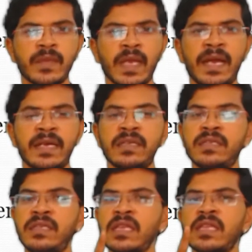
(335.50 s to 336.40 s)

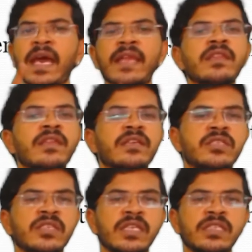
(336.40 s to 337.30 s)
And this gaseous
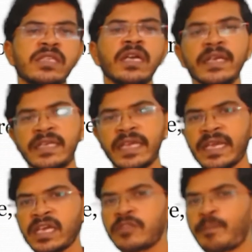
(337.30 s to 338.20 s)
exchange
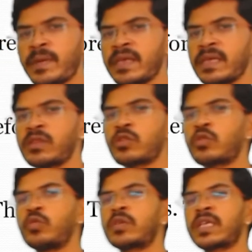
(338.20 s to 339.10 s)
takes place
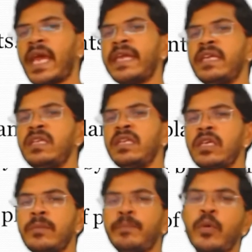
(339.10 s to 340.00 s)
through
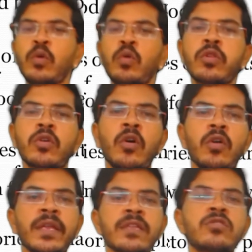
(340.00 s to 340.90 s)
tiny pores
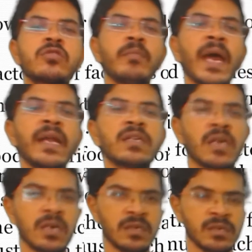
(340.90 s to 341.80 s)
called as
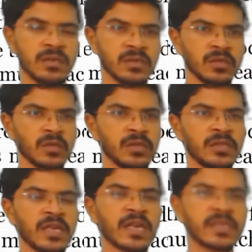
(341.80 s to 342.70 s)
stomata.
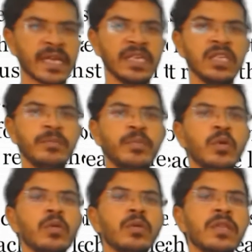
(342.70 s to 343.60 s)
There are tiny
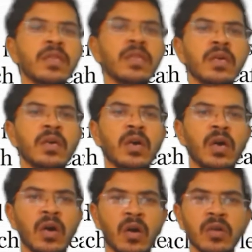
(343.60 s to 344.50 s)
pores
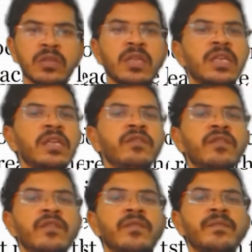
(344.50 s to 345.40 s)
on the
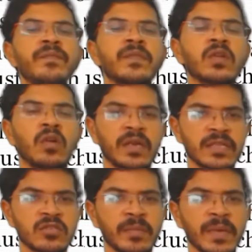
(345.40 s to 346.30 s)
leaf called as
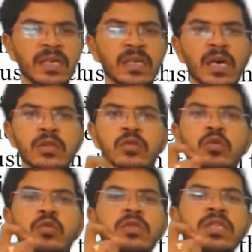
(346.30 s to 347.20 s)
stomata.
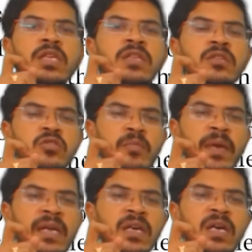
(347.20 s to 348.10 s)
Through these
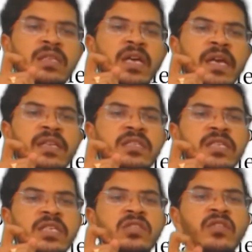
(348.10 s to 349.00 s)
stomata, the
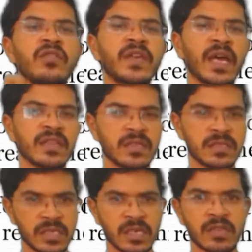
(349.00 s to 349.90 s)
exchange of gases
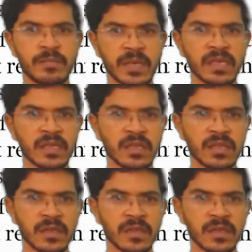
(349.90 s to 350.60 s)
takes place.